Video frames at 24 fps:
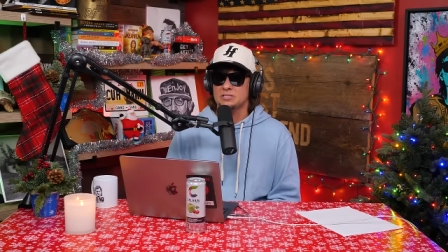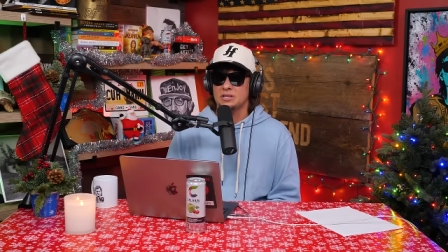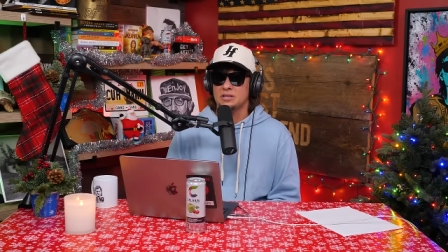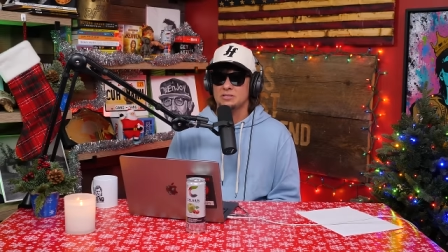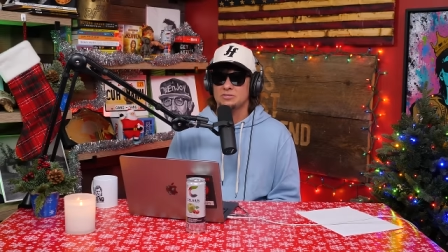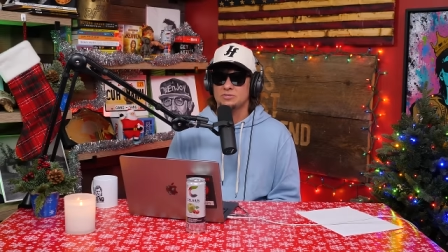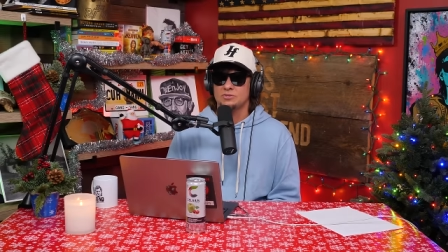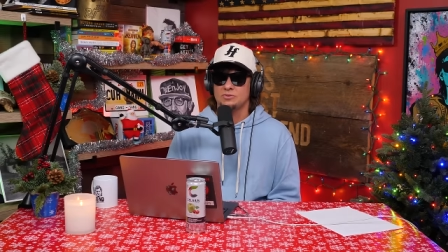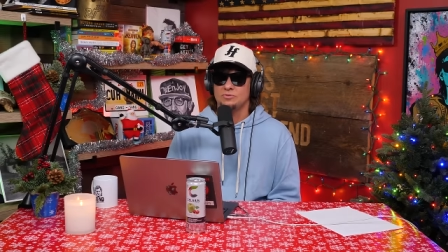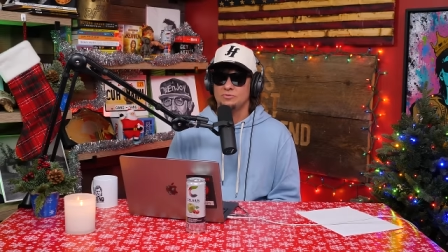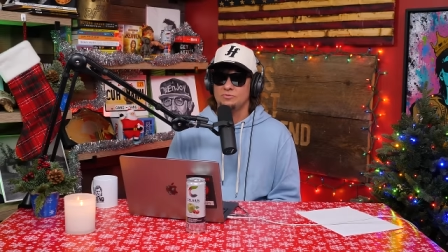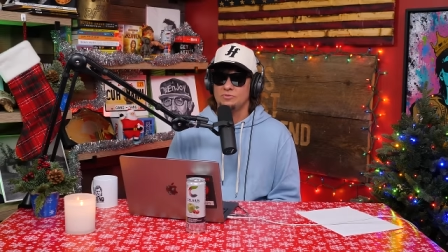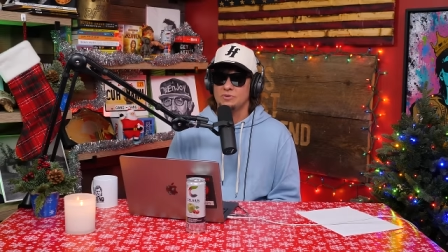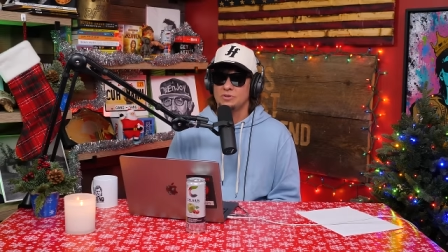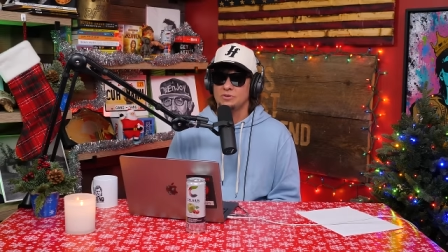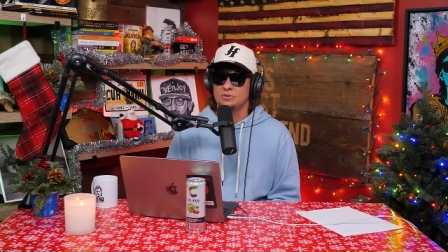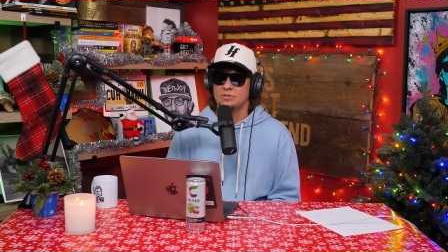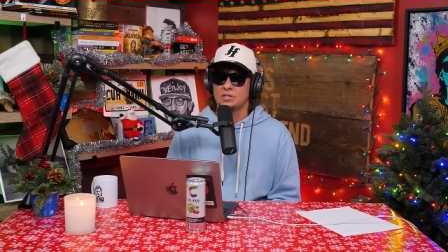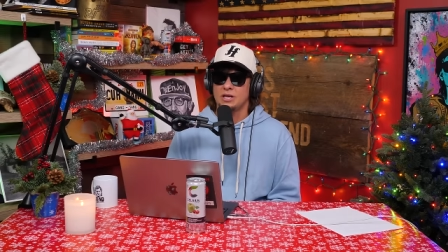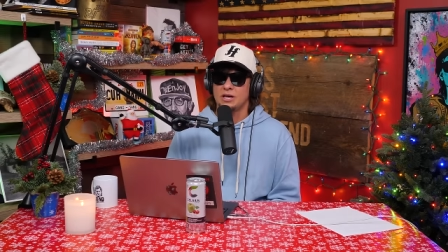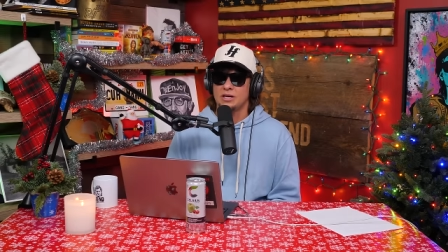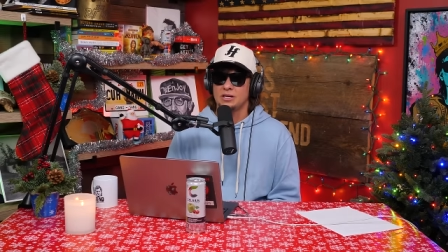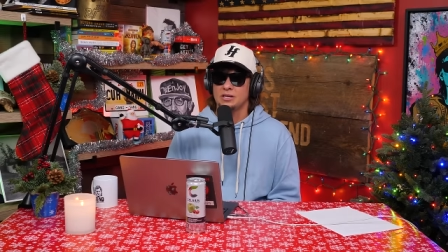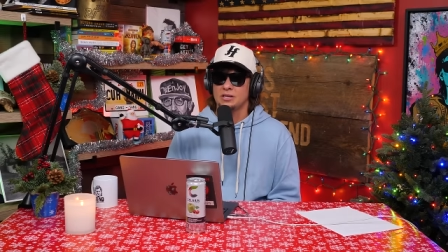I do feel
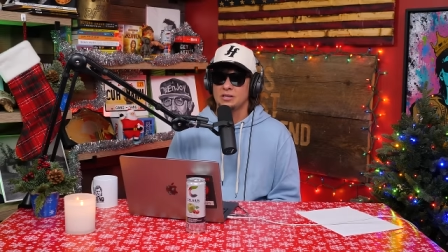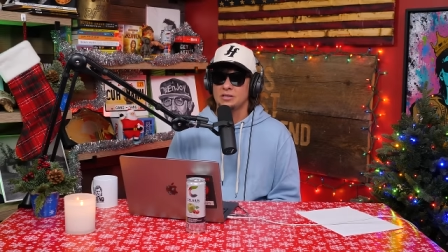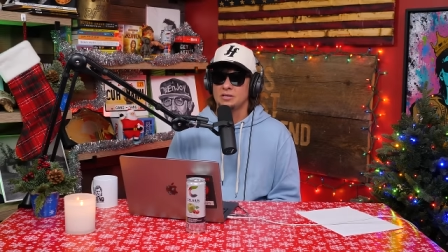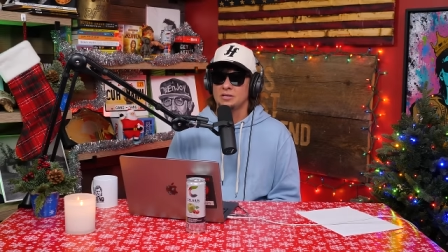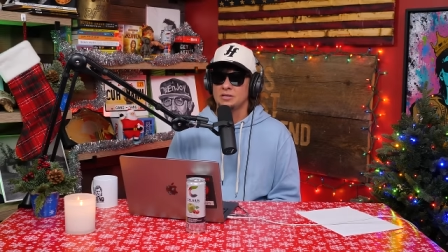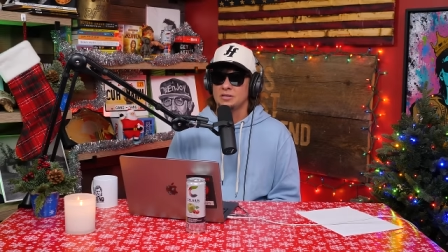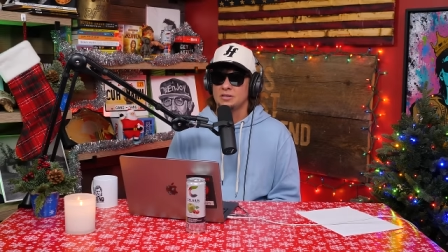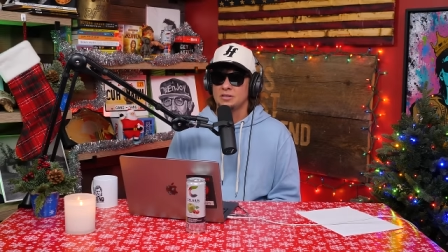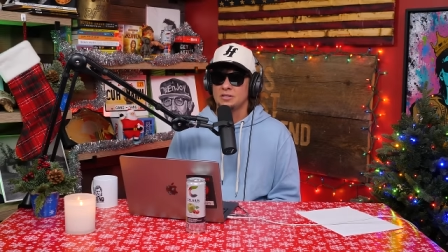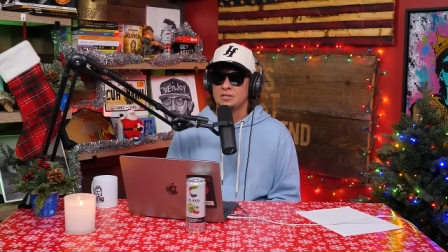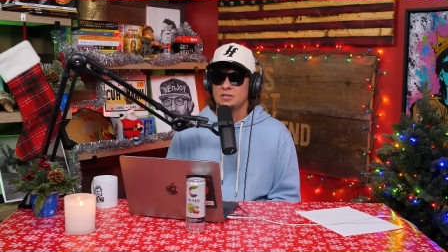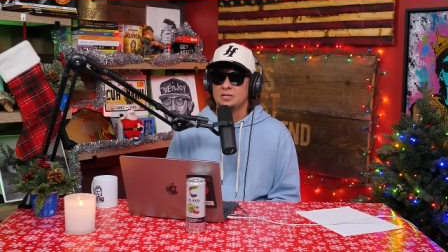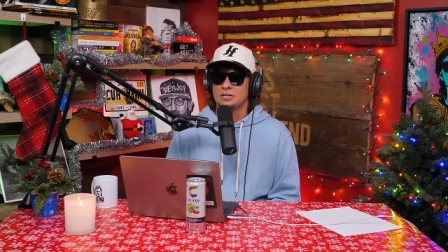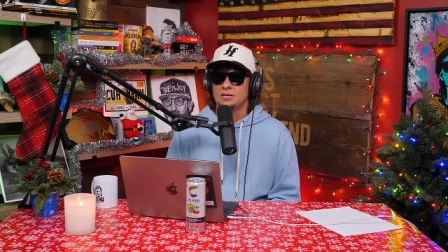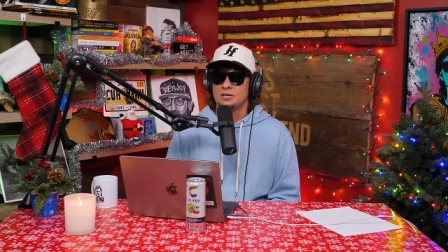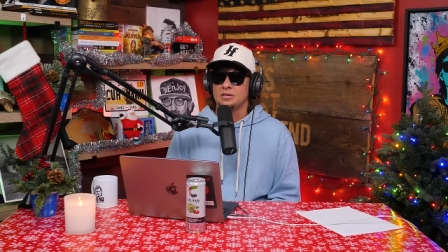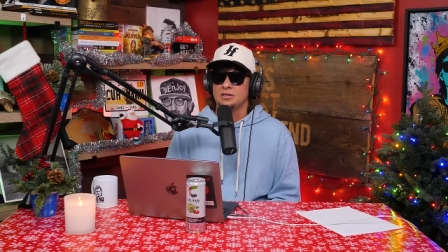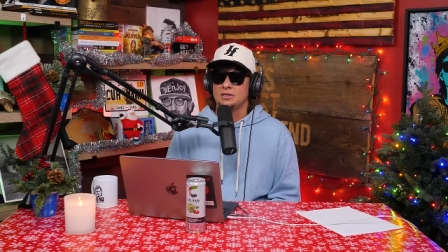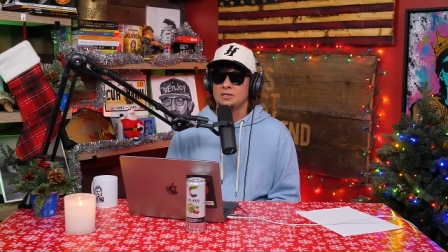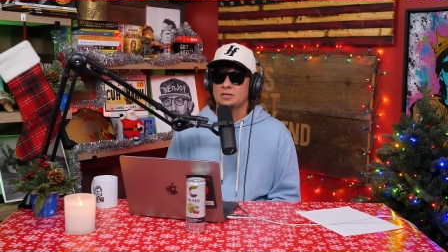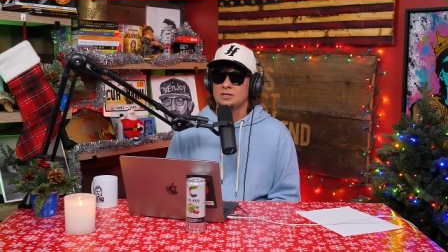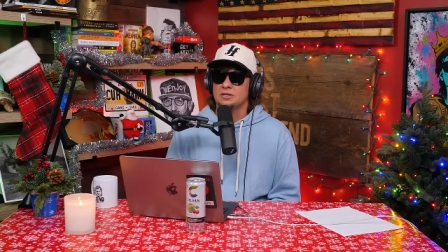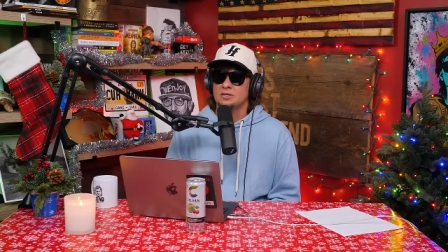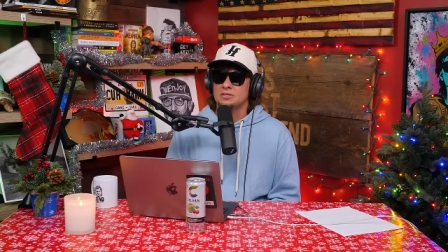like
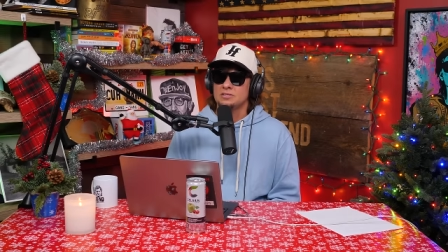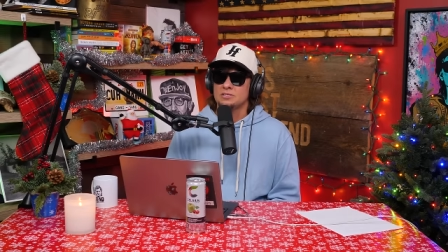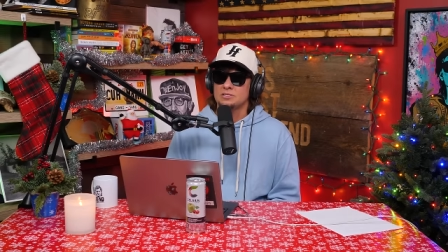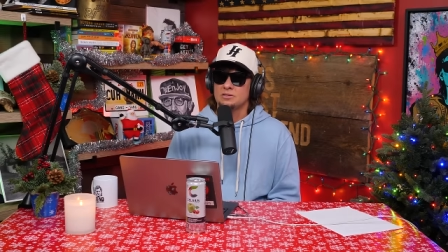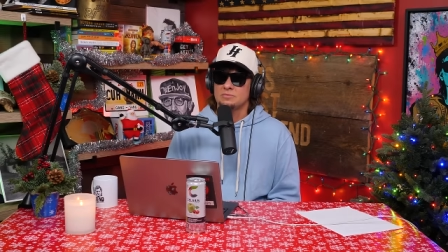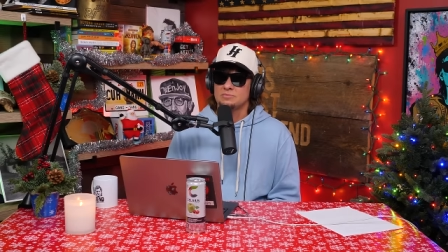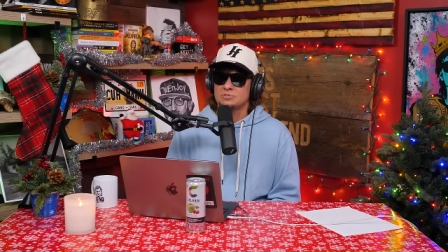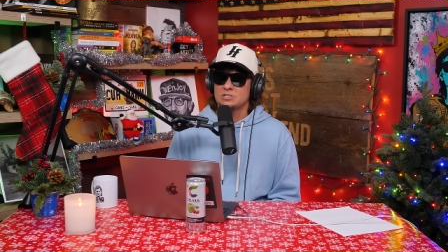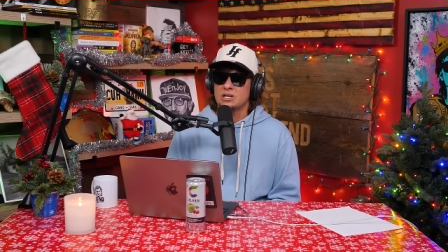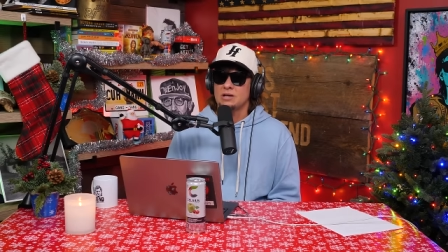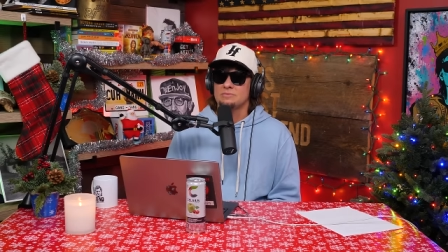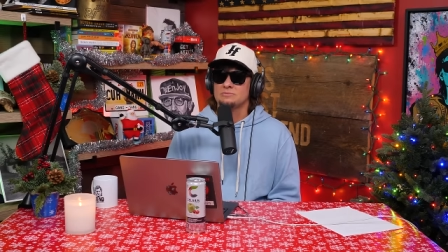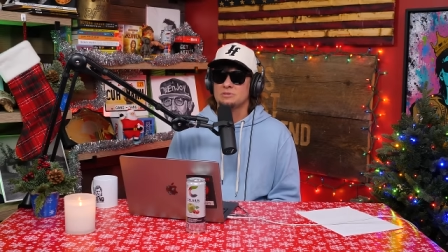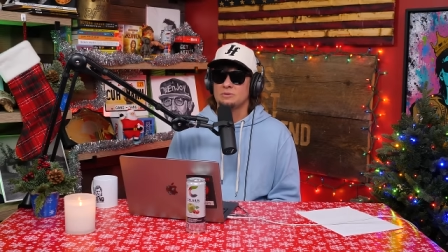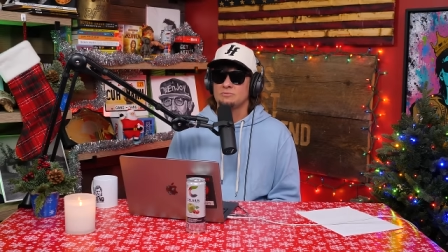sometimes